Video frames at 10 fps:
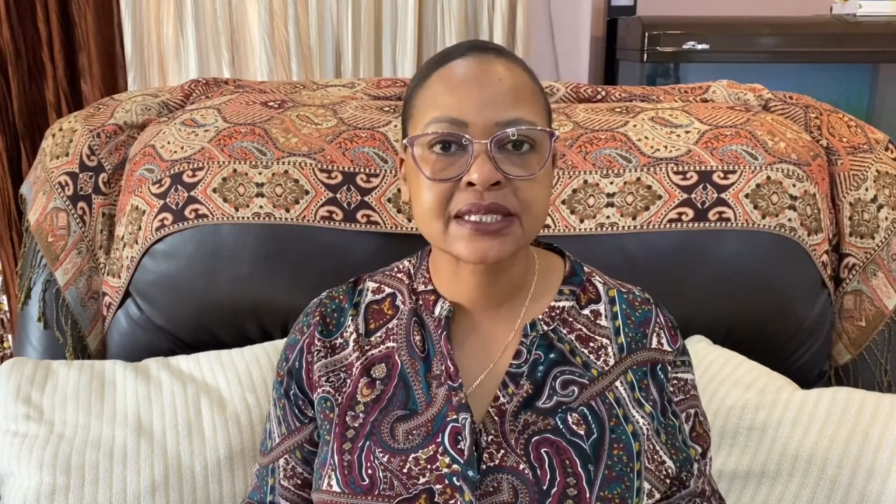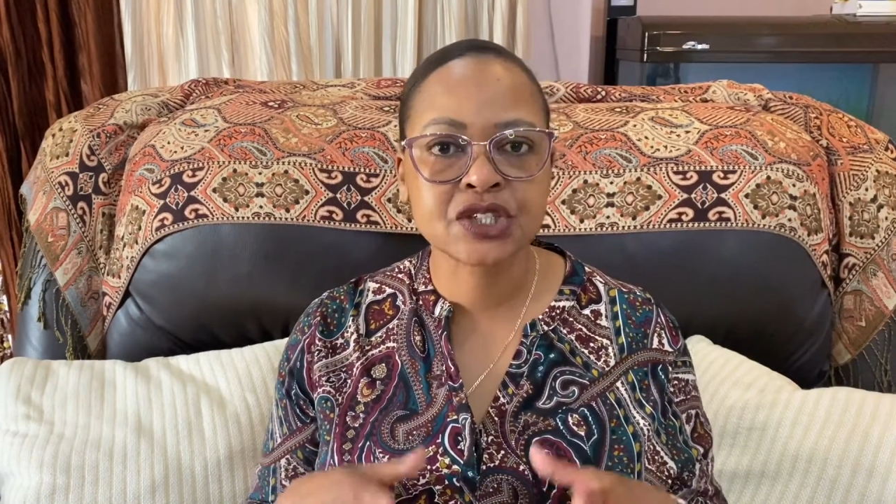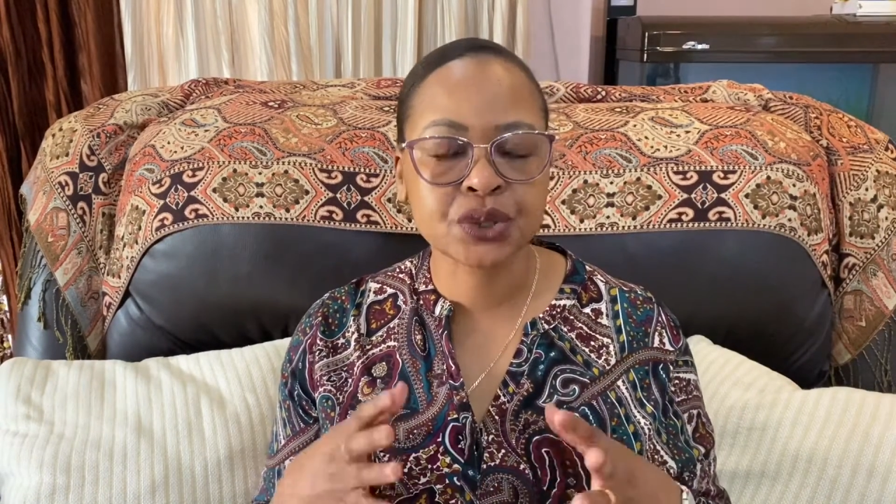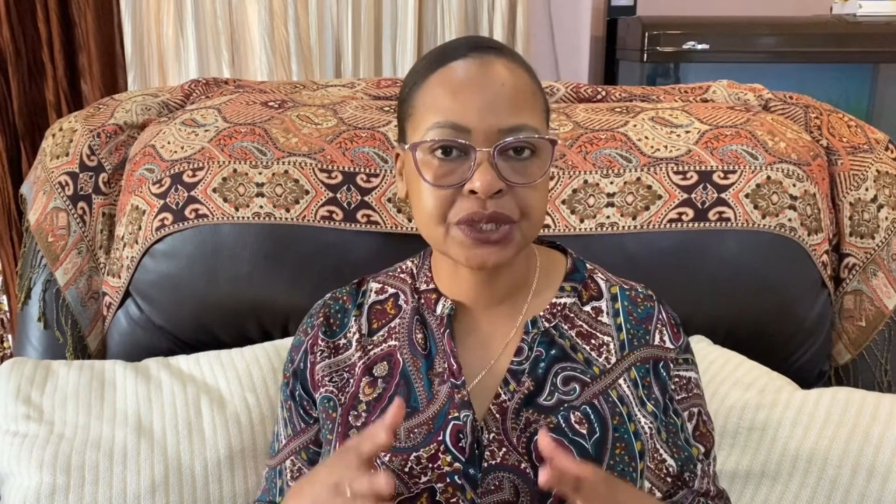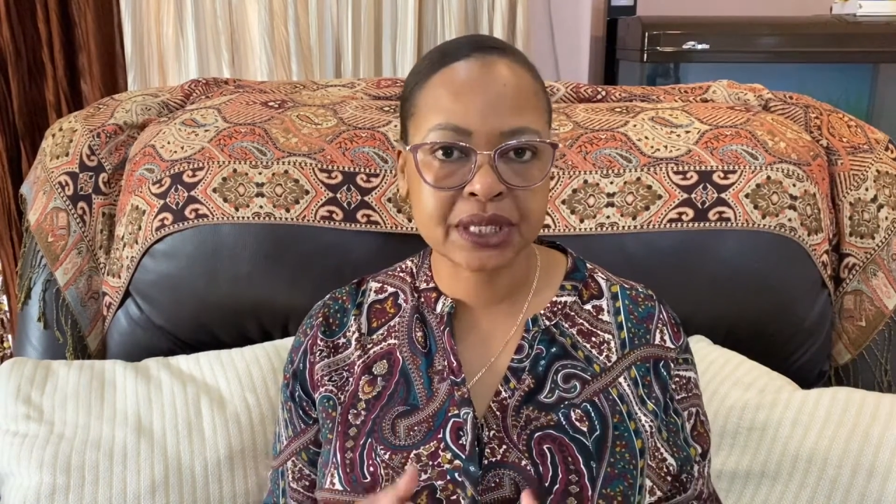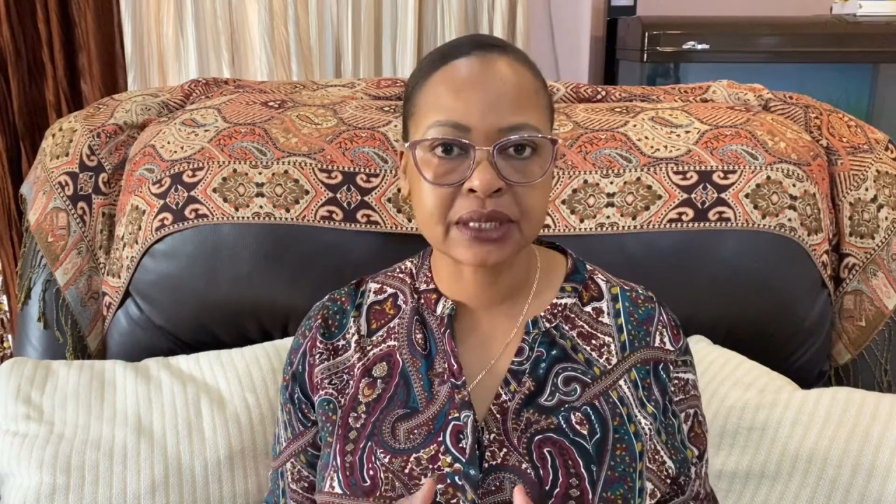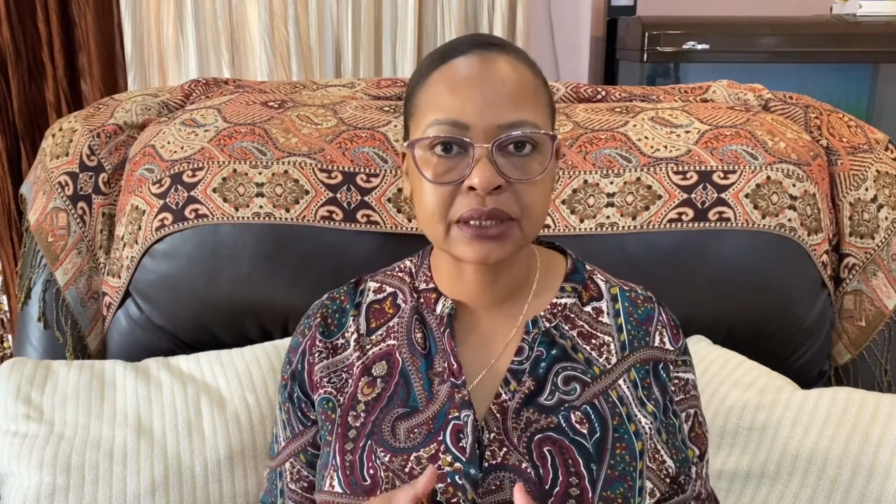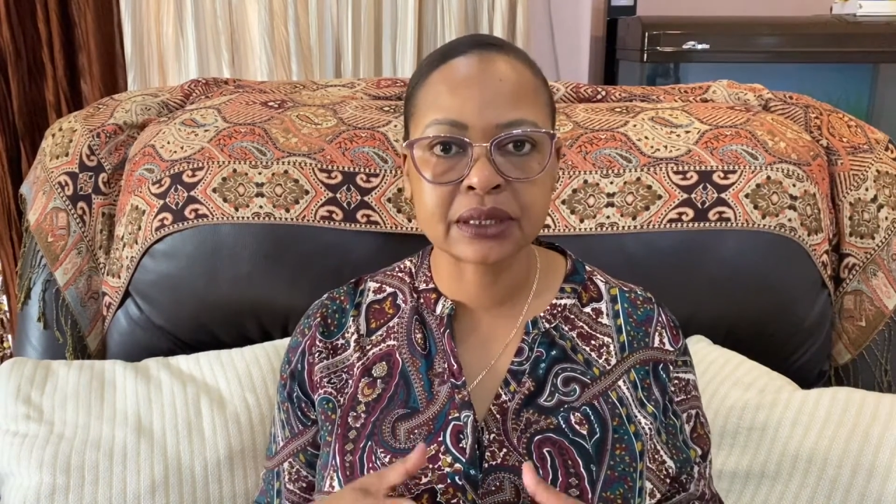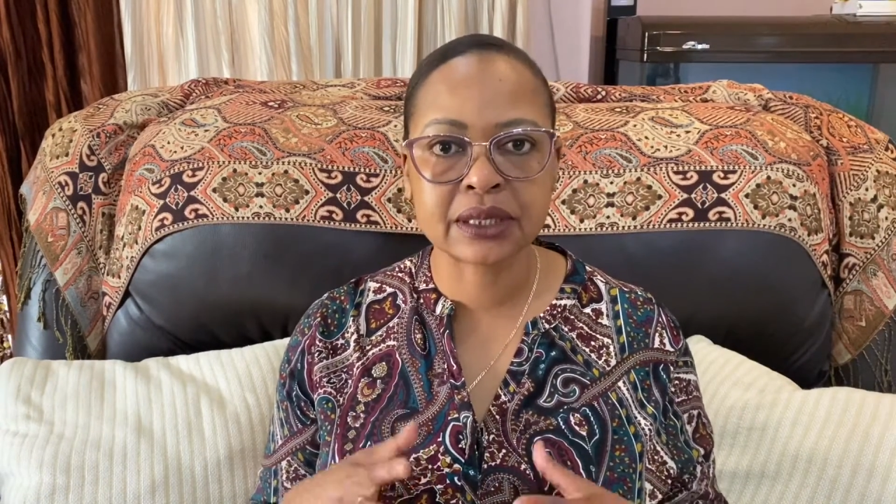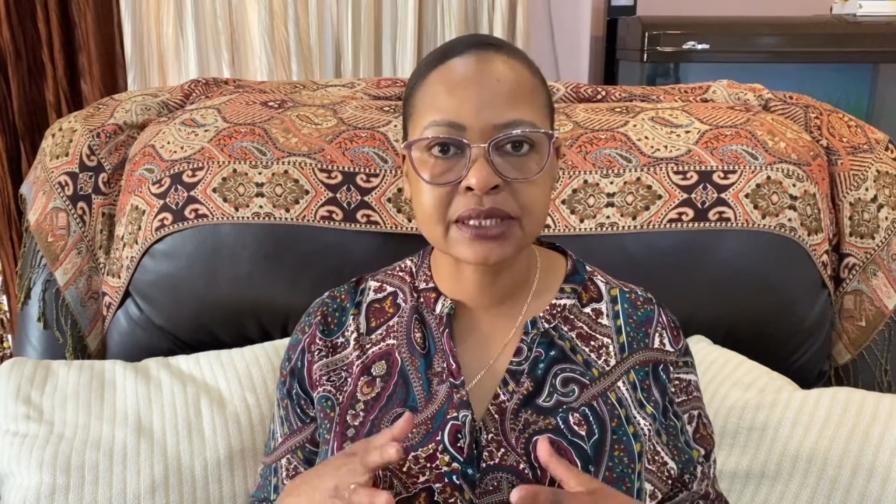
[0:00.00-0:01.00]
your dental
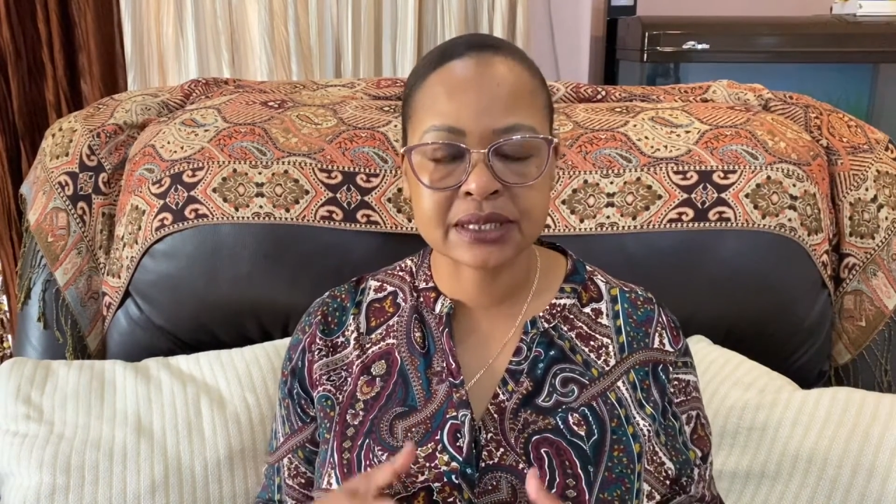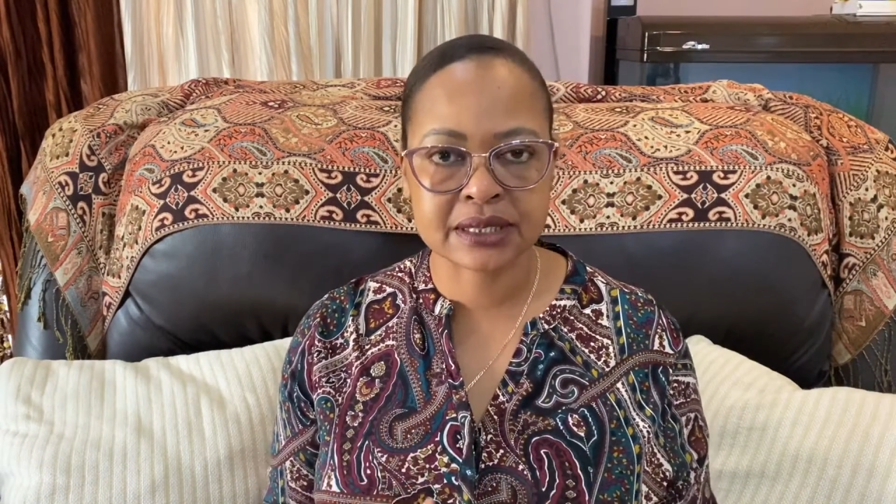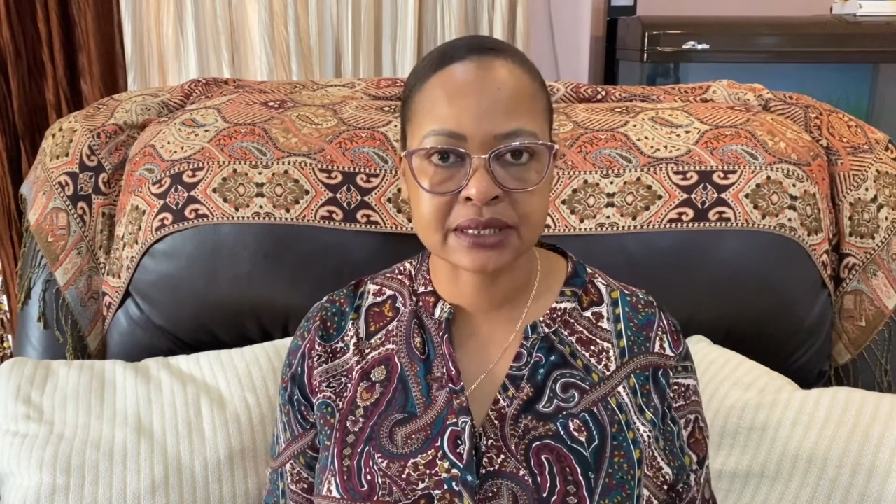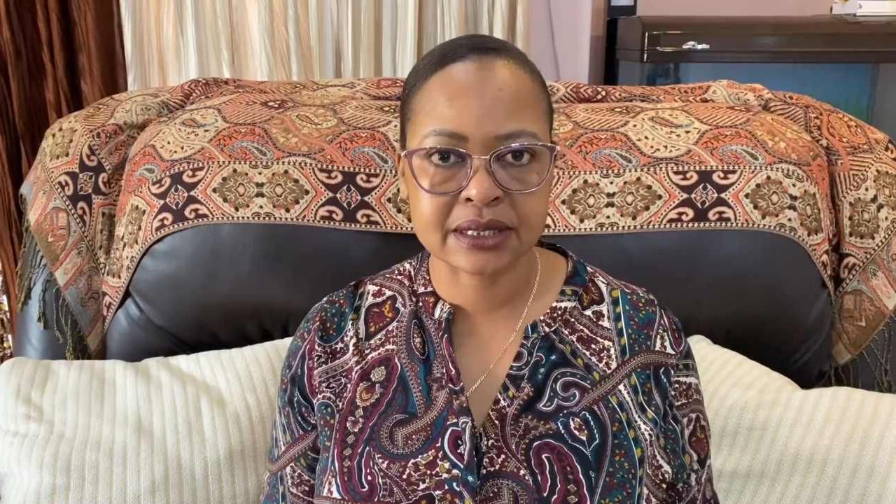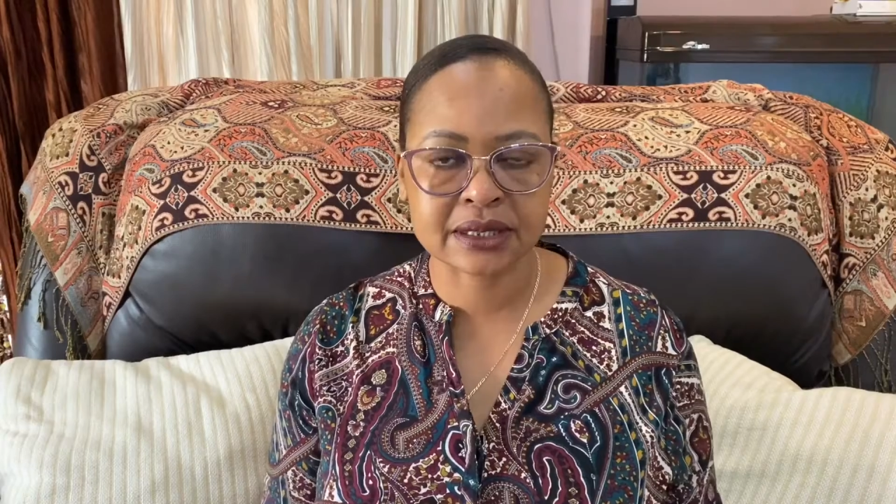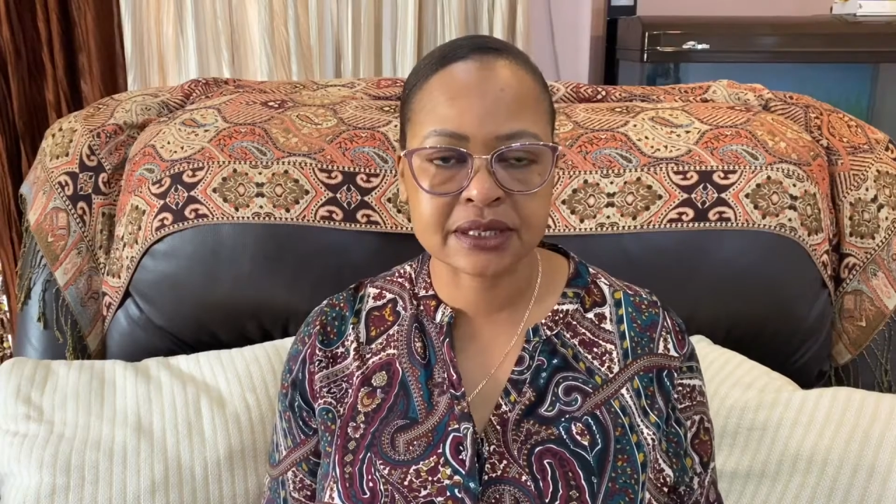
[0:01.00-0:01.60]
assistant.